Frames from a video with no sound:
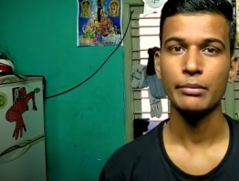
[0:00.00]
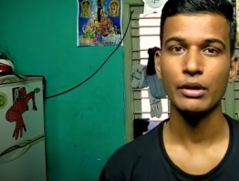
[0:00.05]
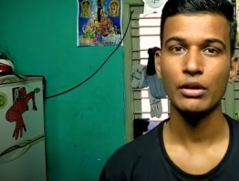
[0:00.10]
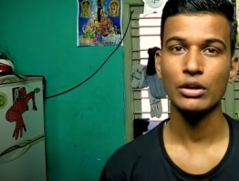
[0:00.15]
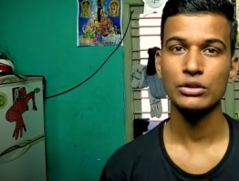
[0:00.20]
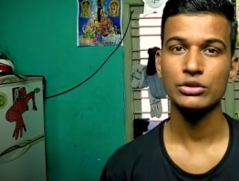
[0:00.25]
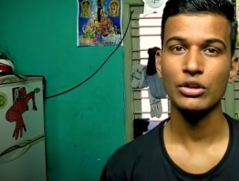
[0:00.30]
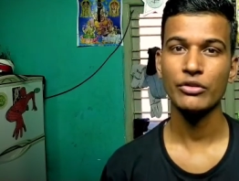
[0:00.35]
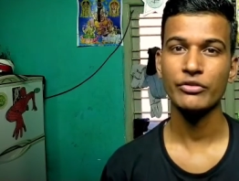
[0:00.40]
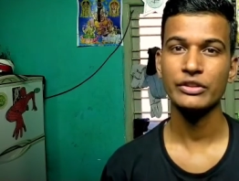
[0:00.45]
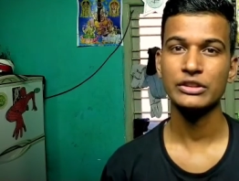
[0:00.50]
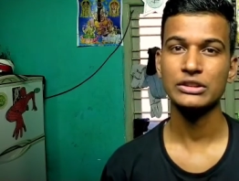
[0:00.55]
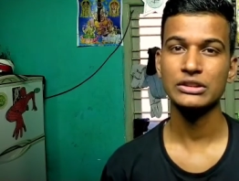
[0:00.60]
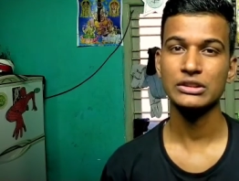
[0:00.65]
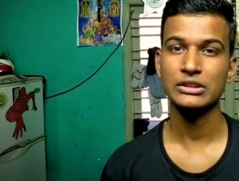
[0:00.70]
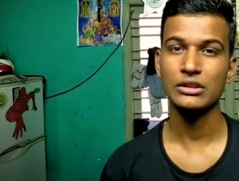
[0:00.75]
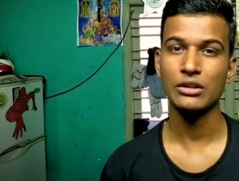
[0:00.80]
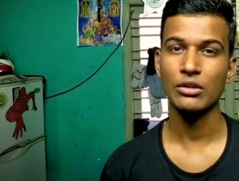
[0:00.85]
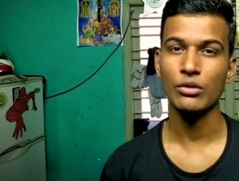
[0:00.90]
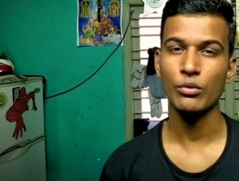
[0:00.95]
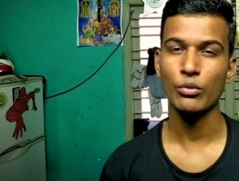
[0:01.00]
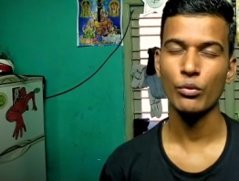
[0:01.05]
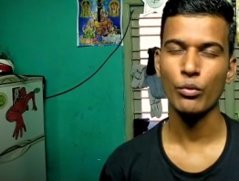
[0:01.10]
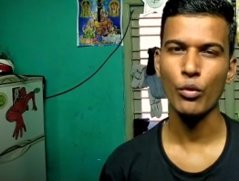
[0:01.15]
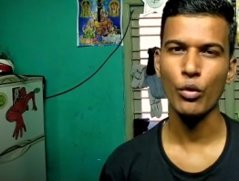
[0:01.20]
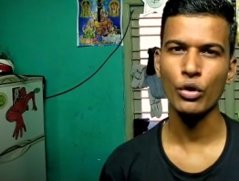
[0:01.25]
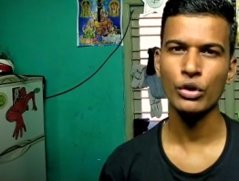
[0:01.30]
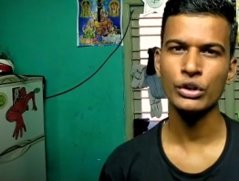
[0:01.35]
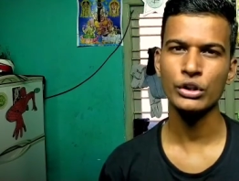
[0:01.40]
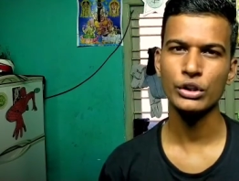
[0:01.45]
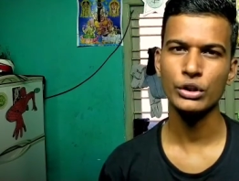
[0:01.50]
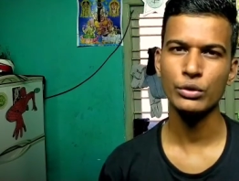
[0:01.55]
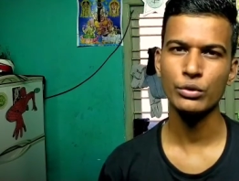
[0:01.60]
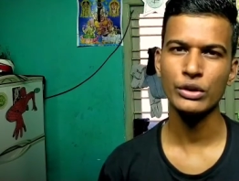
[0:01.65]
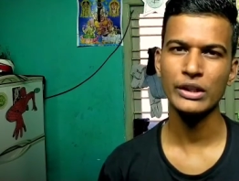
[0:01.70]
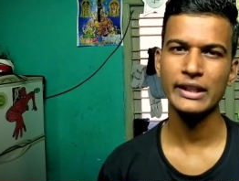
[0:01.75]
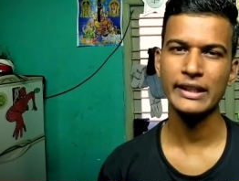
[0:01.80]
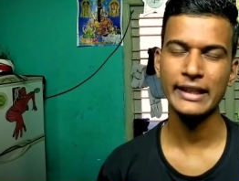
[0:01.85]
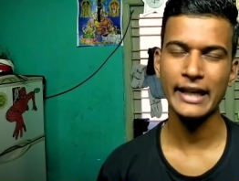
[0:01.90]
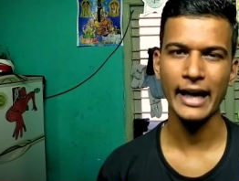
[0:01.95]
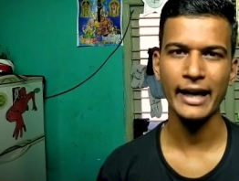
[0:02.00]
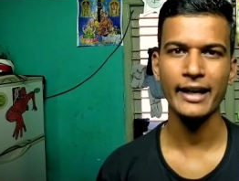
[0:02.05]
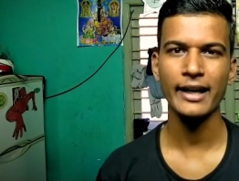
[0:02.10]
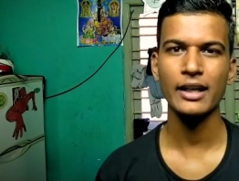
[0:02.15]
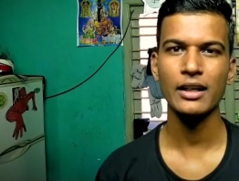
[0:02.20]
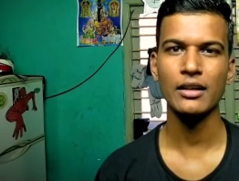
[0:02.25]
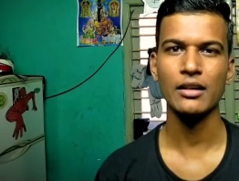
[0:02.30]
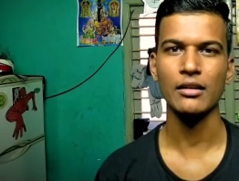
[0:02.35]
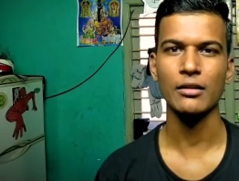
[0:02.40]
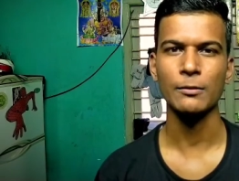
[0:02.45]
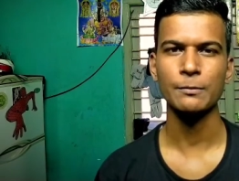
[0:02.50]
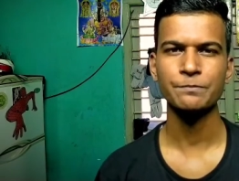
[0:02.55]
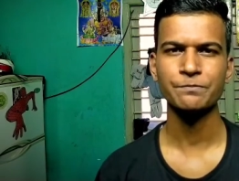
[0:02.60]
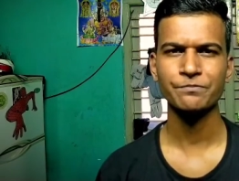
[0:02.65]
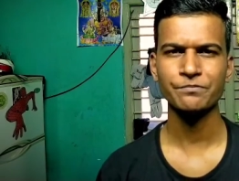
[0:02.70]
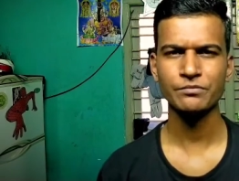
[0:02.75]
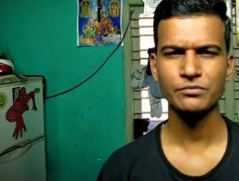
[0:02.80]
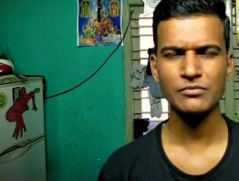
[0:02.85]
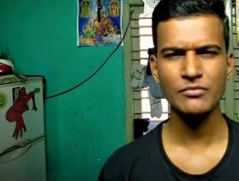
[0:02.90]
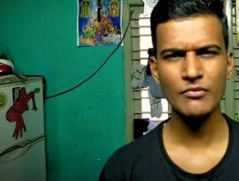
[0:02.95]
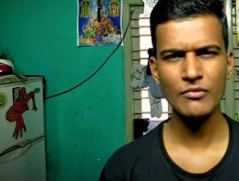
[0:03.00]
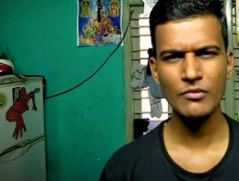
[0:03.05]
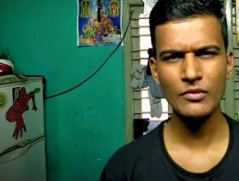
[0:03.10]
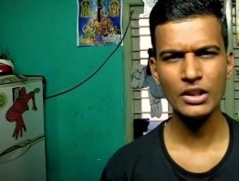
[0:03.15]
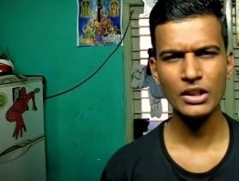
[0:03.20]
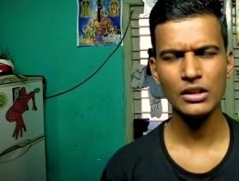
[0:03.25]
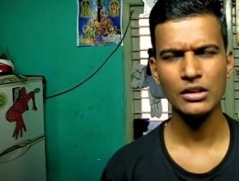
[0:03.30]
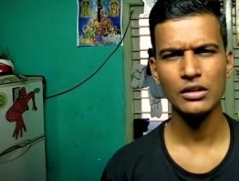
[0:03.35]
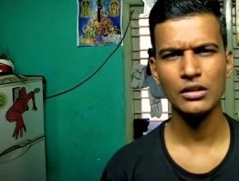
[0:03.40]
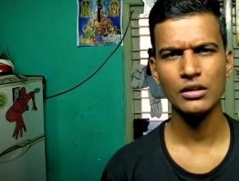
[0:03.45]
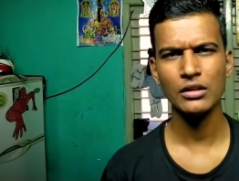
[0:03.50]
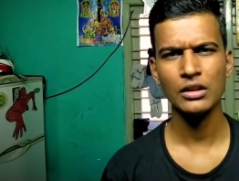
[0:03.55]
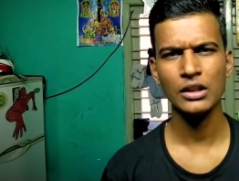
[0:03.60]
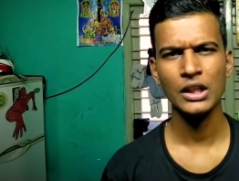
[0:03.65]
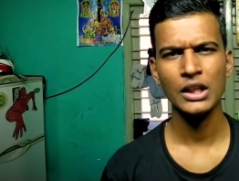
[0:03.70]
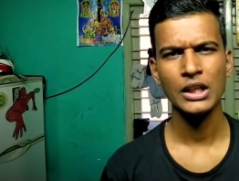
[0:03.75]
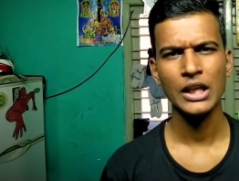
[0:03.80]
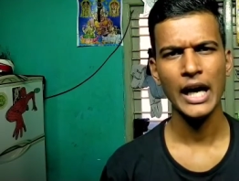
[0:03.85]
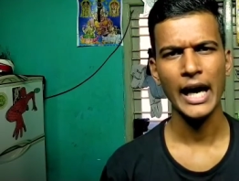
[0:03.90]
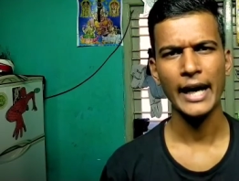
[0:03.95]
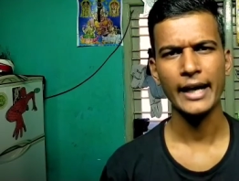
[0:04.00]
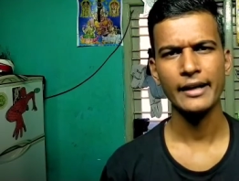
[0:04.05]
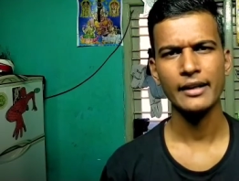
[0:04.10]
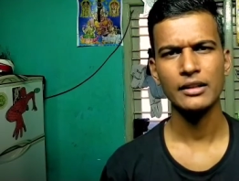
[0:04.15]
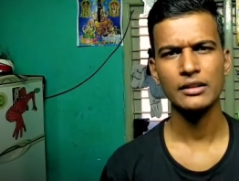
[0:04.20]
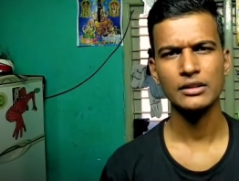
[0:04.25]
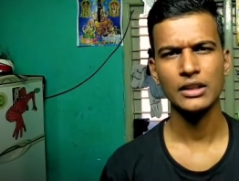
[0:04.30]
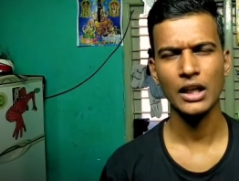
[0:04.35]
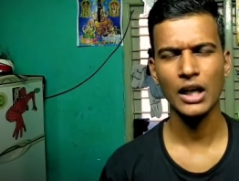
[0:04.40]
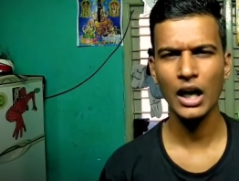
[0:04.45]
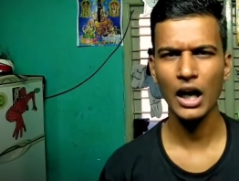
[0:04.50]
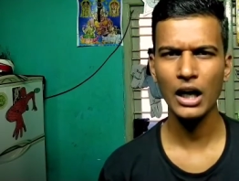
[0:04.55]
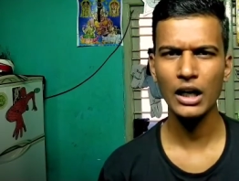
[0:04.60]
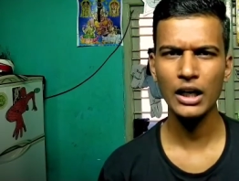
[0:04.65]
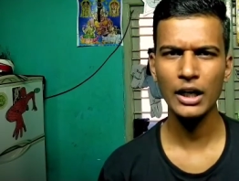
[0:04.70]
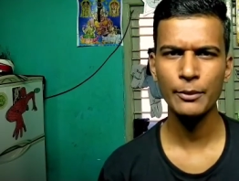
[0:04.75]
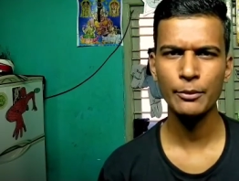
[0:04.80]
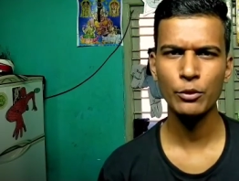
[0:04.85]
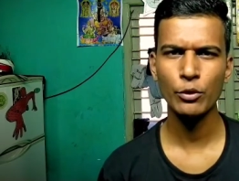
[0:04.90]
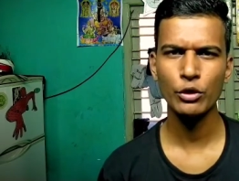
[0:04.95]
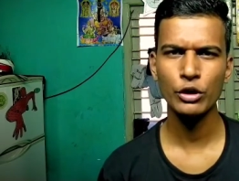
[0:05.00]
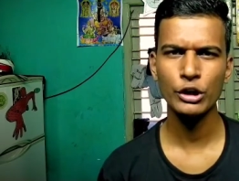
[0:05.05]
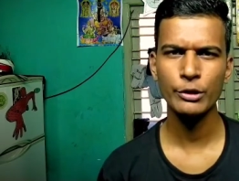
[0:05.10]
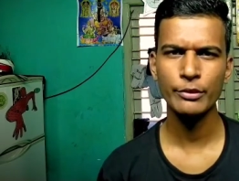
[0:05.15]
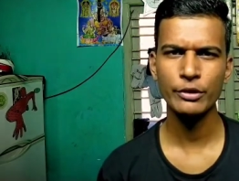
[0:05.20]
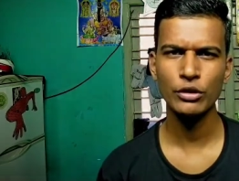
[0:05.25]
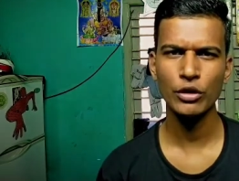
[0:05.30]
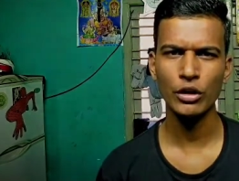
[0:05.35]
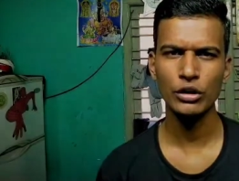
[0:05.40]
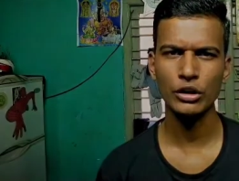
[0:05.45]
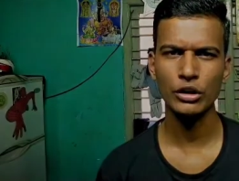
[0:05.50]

because of its own unique character. Uh, and uh, the car I'm going to be